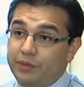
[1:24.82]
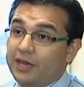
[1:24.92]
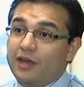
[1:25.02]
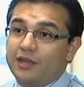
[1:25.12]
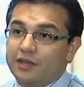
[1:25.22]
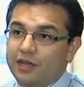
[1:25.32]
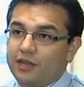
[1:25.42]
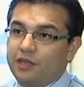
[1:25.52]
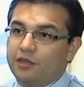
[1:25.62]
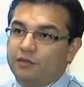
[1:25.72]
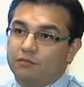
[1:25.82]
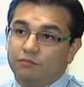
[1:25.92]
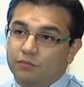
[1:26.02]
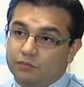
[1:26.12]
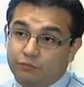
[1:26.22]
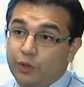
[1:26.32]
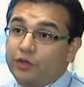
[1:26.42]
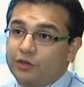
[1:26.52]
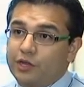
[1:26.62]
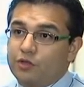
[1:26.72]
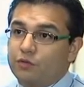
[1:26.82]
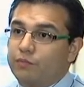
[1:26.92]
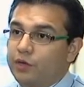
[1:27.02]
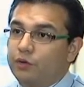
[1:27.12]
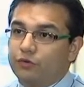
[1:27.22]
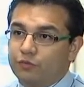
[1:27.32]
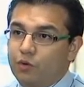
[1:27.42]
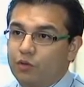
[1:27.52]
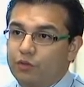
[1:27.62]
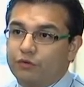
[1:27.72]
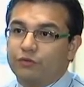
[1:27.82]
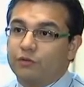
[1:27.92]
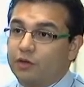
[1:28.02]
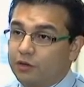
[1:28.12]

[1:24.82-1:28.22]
Behind any recognition, big or small, there's